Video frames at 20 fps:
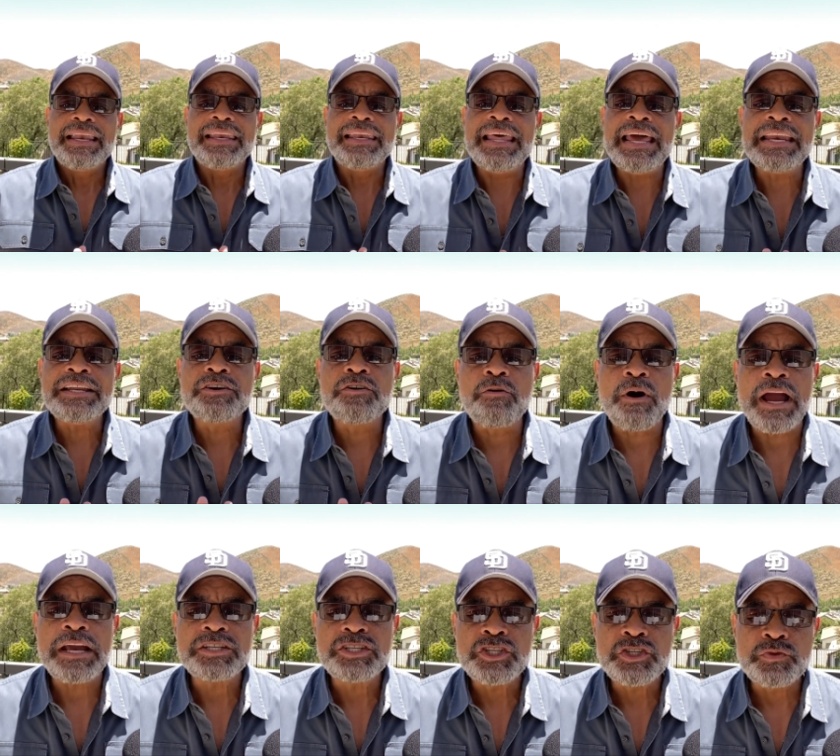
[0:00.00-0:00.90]
Let
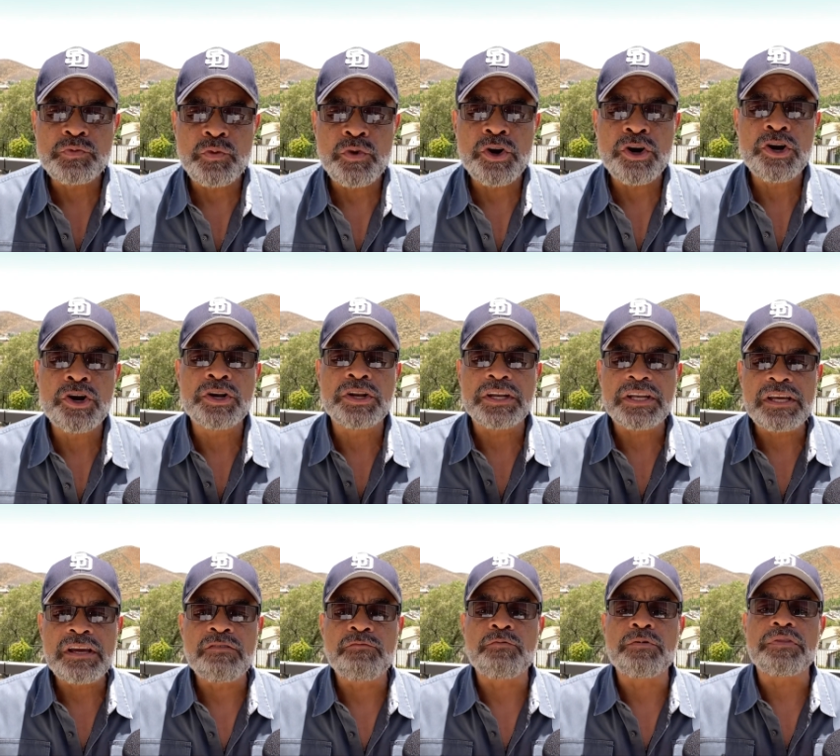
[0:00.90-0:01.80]
Christ's word
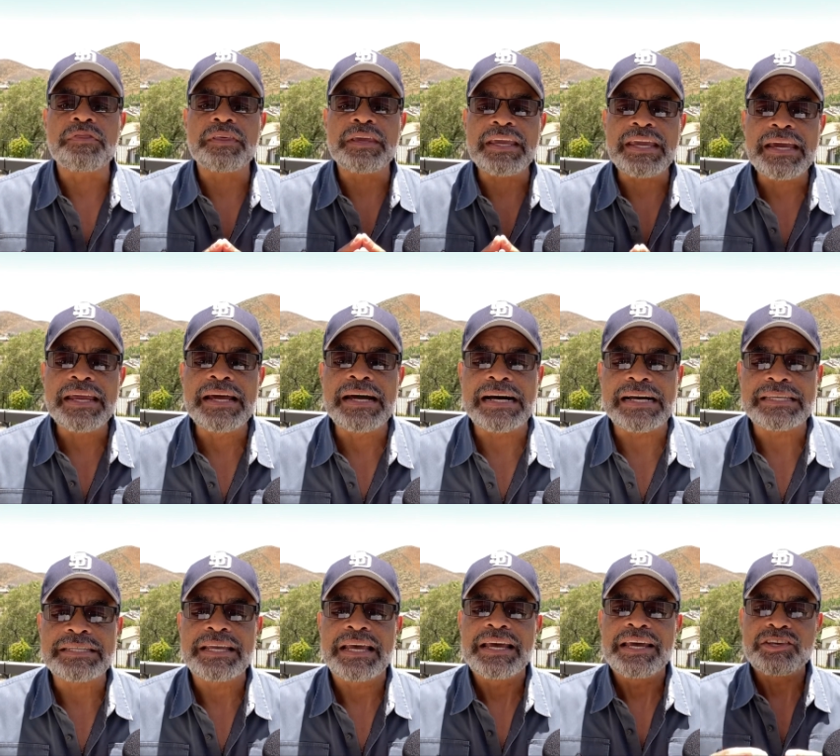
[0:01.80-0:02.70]
live within
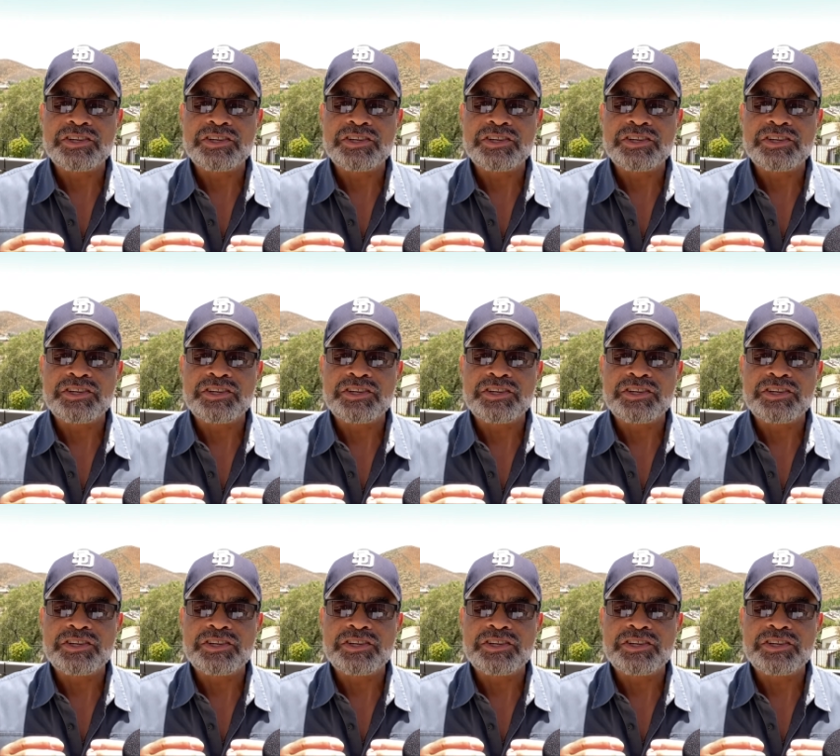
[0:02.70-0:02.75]
us.